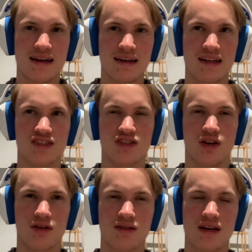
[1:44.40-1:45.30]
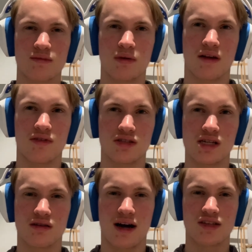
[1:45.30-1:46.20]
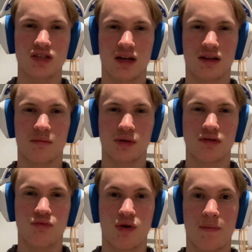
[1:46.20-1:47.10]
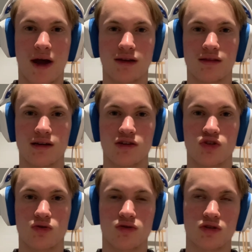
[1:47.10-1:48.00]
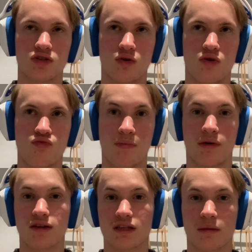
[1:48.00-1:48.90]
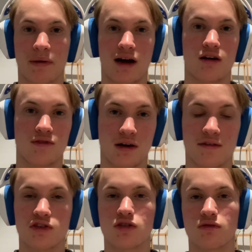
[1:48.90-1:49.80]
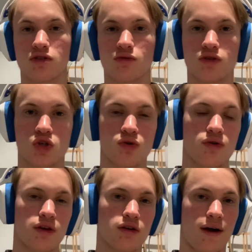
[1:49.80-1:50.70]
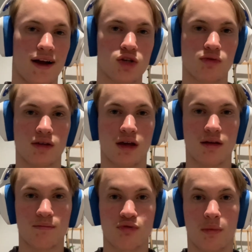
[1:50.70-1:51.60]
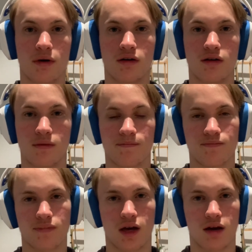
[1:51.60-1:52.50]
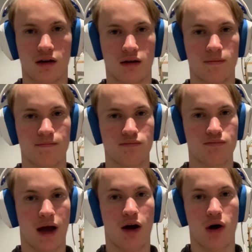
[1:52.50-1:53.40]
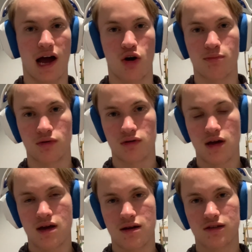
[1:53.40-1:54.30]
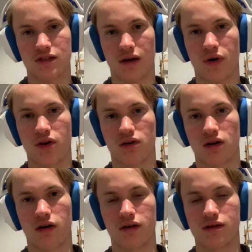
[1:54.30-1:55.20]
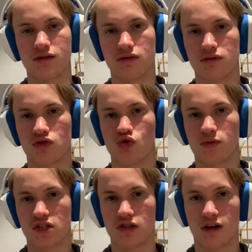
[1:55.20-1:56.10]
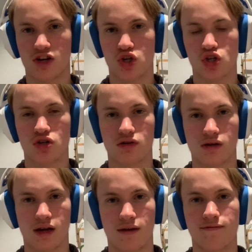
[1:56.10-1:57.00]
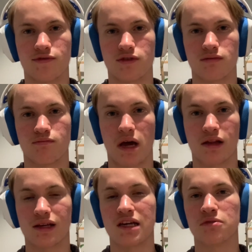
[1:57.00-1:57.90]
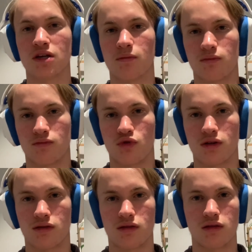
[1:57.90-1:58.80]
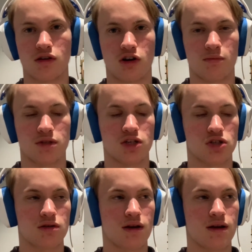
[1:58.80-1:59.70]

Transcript: it's not as big of a deal as like completely repainting the exhaust or replacing the power valve to ensure that you actually get proper power output, so that way your car isn't super sluggish and barely keeps up with the competition.